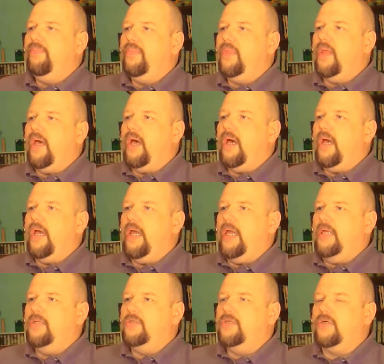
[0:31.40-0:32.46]

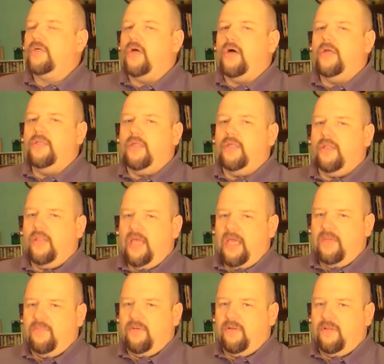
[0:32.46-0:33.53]
I took on the
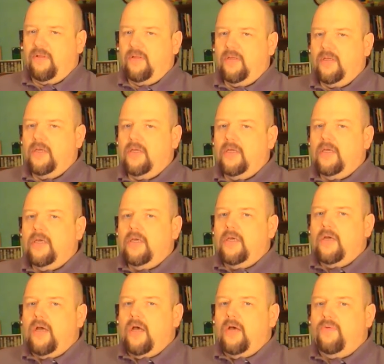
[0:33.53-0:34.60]
label
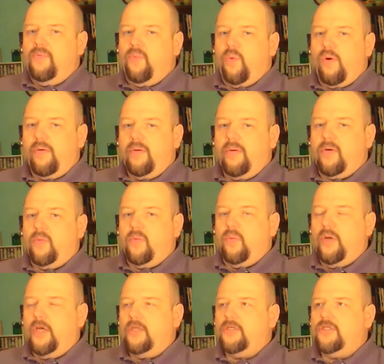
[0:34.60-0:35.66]
of Warrior
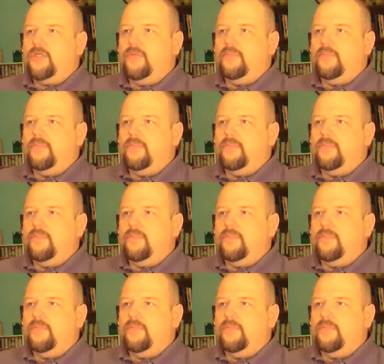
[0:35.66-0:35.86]
Witch.